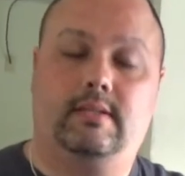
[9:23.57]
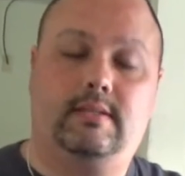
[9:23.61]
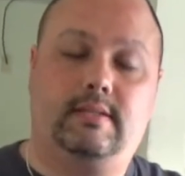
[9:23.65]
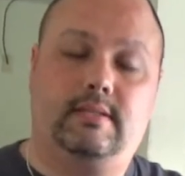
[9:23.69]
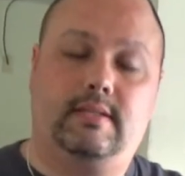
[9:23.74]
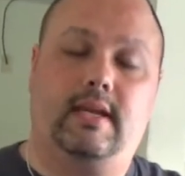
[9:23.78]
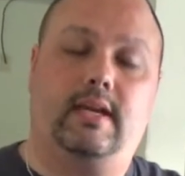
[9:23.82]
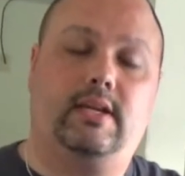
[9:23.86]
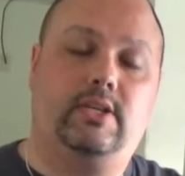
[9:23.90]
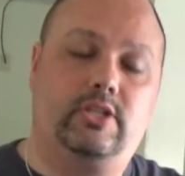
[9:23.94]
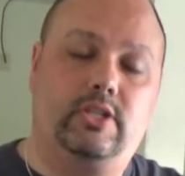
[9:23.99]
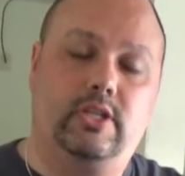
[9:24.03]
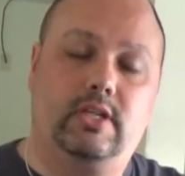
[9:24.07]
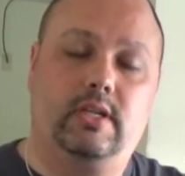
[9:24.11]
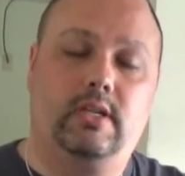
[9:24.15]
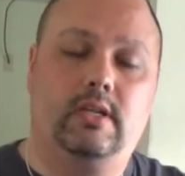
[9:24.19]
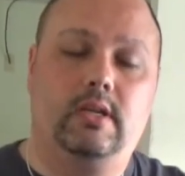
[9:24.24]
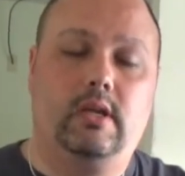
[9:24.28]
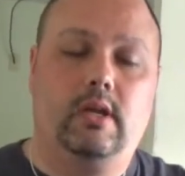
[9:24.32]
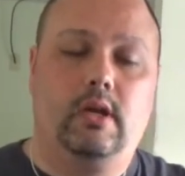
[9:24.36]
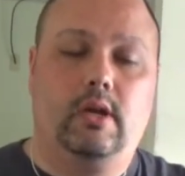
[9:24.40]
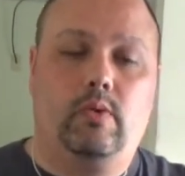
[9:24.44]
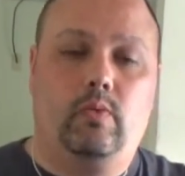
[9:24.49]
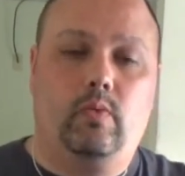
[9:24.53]

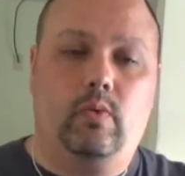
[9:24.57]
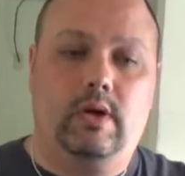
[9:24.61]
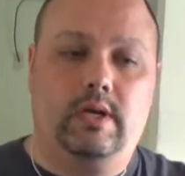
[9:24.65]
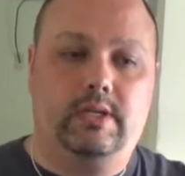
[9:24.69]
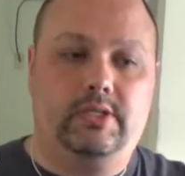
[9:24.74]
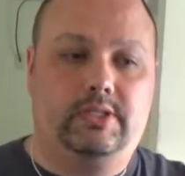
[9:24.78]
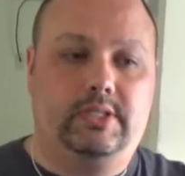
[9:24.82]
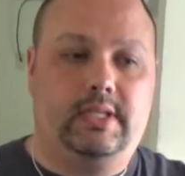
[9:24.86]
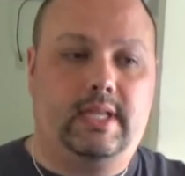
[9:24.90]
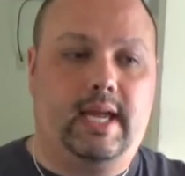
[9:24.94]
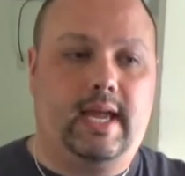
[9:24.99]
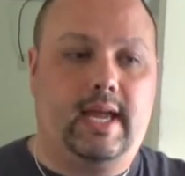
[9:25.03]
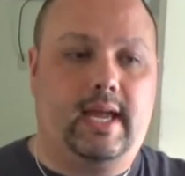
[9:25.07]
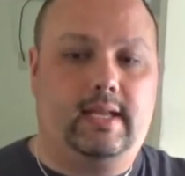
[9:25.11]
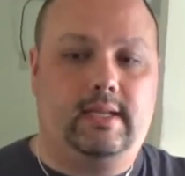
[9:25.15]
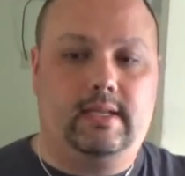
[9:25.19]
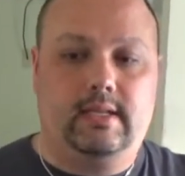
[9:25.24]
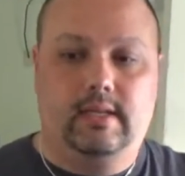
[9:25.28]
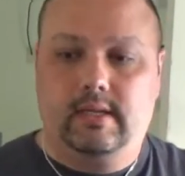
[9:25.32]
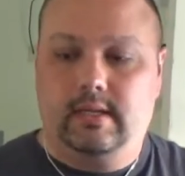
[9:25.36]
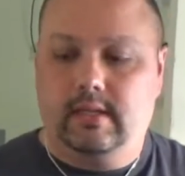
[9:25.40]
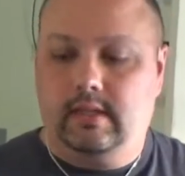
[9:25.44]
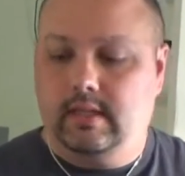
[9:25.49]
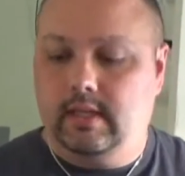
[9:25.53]
section was
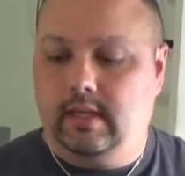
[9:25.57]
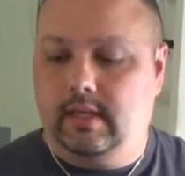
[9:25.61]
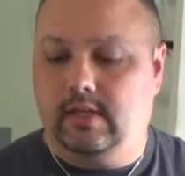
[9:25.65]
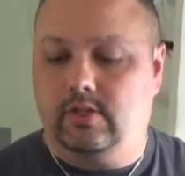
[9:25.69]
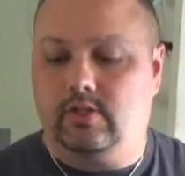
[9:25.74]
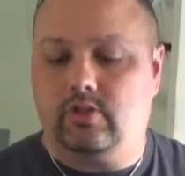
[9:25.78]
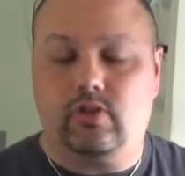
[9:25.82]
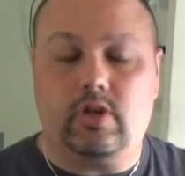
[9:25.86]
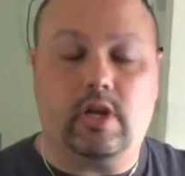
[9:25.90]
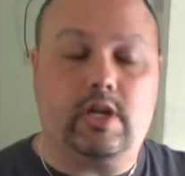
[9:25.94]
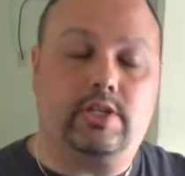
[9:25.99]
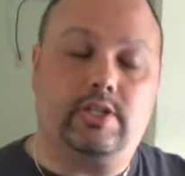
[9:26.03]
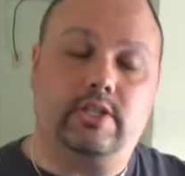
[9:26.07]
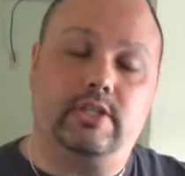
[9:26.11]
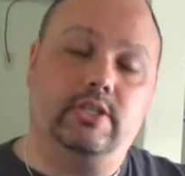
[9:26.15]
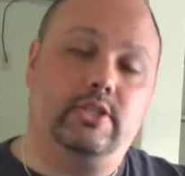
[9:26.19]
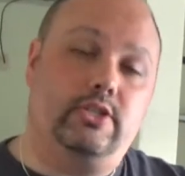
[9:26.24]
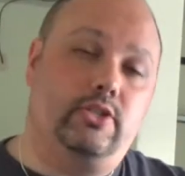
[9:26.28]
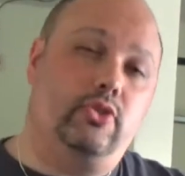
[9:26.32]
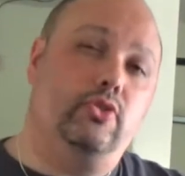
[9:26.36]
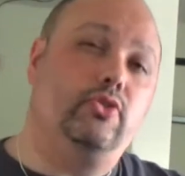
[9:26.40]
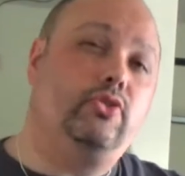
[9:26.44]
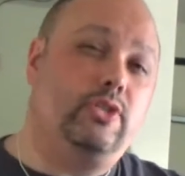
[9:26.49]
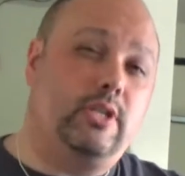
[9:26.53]
that the
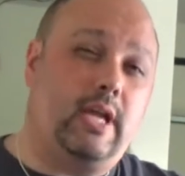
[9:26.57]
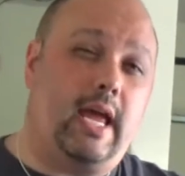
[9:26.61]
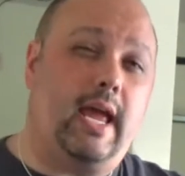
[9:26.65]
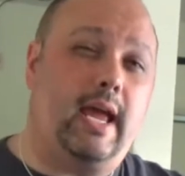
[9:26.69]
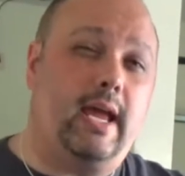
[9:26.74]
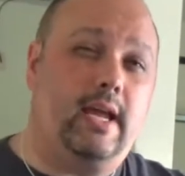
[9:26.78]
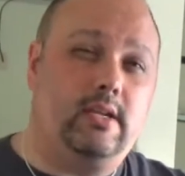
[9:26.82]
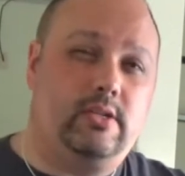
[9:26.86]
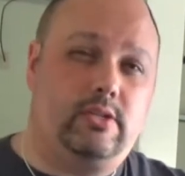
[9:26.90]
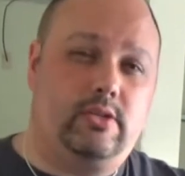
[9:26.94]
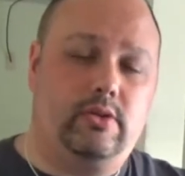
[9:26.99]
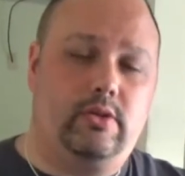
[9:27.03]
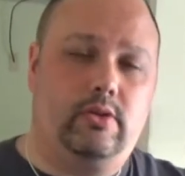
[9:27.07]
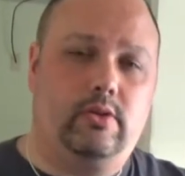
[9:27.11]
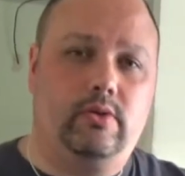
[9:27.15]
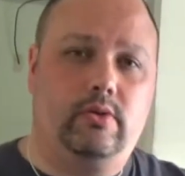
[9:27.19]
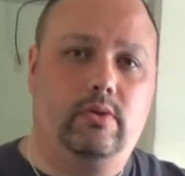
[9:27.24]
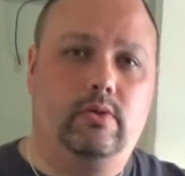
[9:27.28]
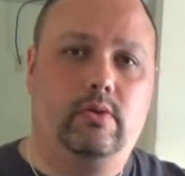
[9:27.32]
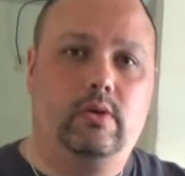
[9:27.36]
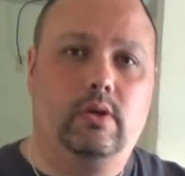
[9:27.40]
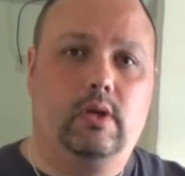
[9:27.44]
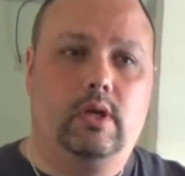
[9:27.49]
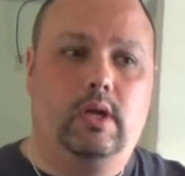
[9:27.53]
instructions do say
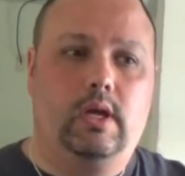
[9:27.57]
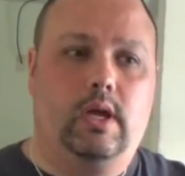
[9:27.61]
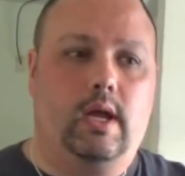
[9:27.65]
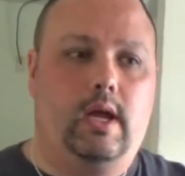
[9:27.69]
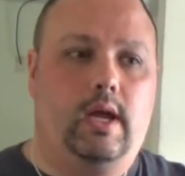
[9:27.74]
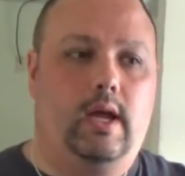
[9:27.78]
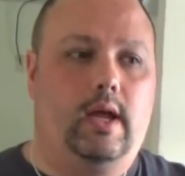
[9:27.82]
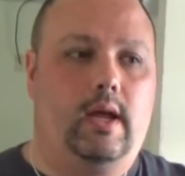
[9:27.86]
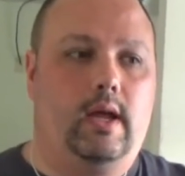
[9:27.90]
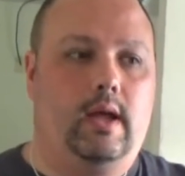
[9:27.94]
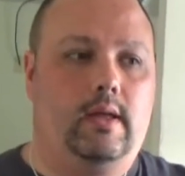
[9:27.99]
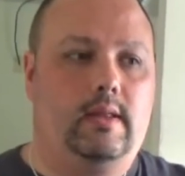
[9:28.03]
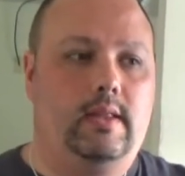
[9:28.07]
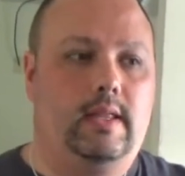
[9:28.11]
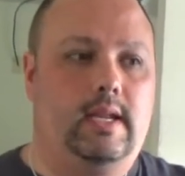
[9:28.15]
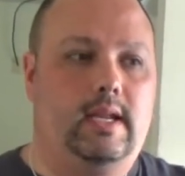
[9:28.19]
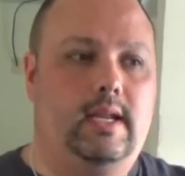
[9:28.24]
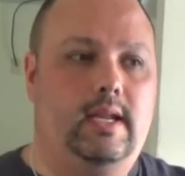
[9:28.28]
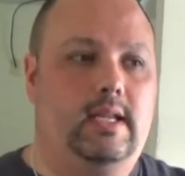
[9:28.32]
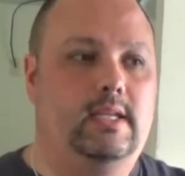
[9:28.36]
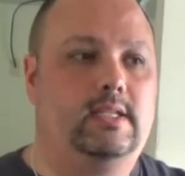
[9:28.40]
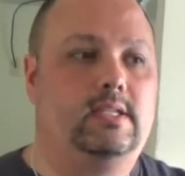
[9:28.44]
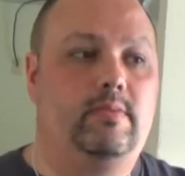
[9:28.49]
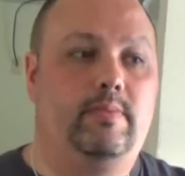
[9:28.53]
that
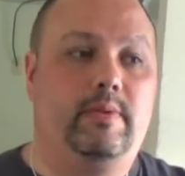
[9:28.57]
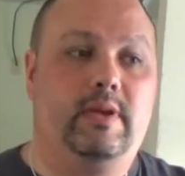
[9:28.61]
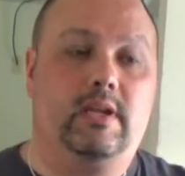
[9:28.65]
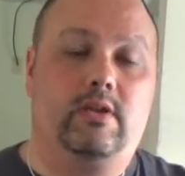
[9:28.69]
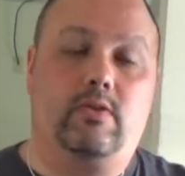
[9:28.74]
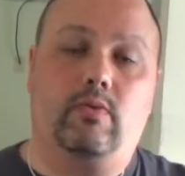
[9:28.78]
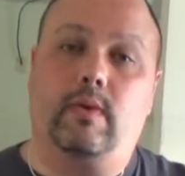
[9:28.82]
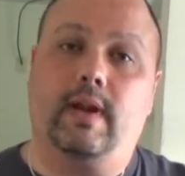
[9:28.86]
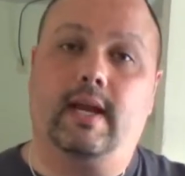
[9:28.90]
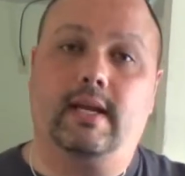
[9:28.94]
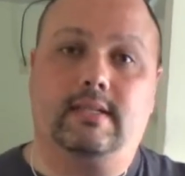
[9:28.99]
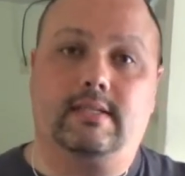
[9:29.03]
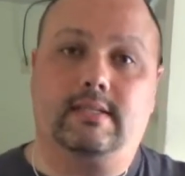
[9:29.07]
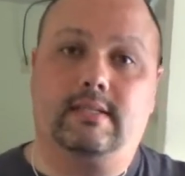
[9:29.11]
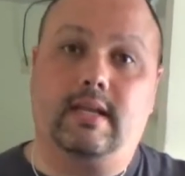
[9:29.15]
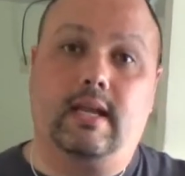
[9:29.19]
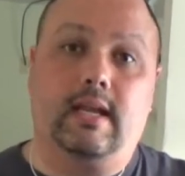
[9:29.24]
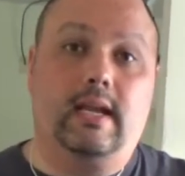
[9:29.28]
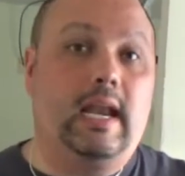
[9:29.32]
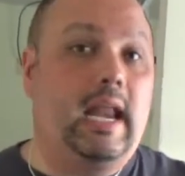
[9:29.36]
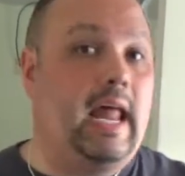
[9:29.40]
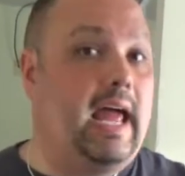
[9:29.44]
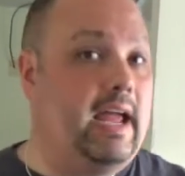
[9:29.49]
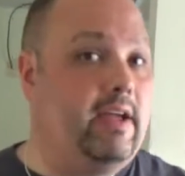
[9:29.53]
it needs to be in direct
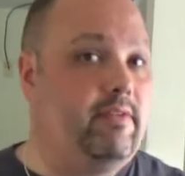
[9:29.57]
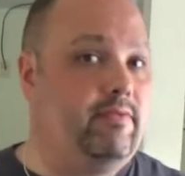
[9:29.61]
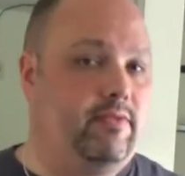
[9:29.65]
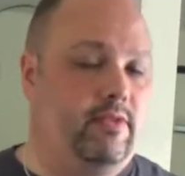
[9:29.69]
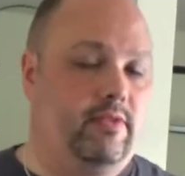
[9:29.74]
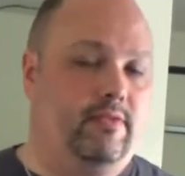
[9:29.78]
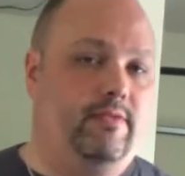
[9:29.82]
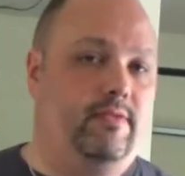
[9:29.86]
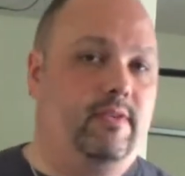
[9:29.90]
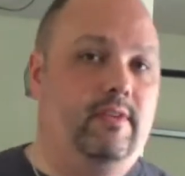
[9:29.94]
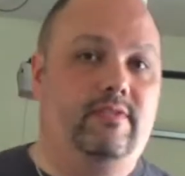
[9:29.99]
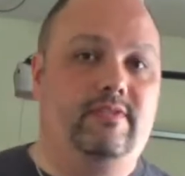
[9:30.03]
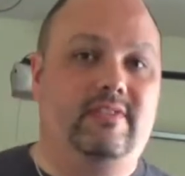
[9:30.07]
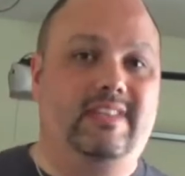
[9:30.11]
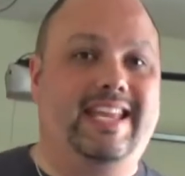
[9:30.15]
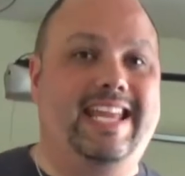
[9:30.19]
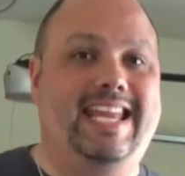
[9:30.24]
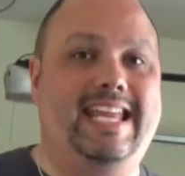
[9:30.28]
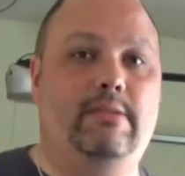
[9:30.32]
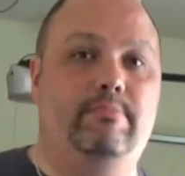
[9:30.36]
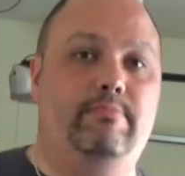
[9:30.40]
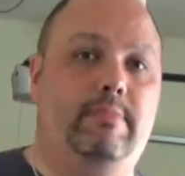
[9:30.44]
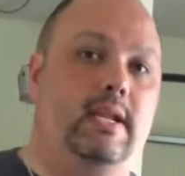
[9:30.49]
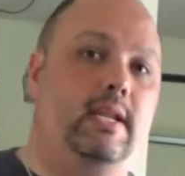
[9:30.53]
sunlight for
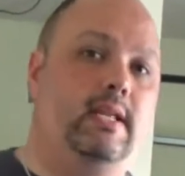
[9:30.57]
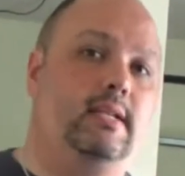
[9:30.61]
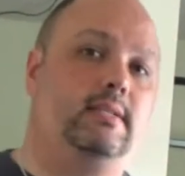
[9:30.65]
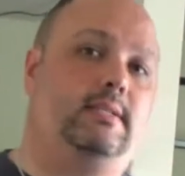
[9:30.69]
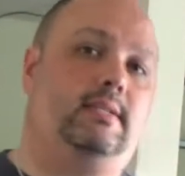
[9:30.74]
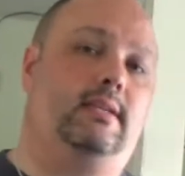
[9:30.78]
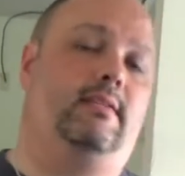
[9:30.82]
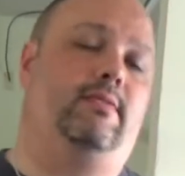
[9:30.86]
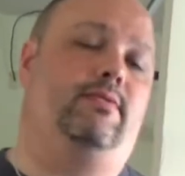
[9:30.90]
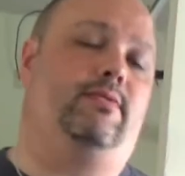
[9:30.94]
15 minutes.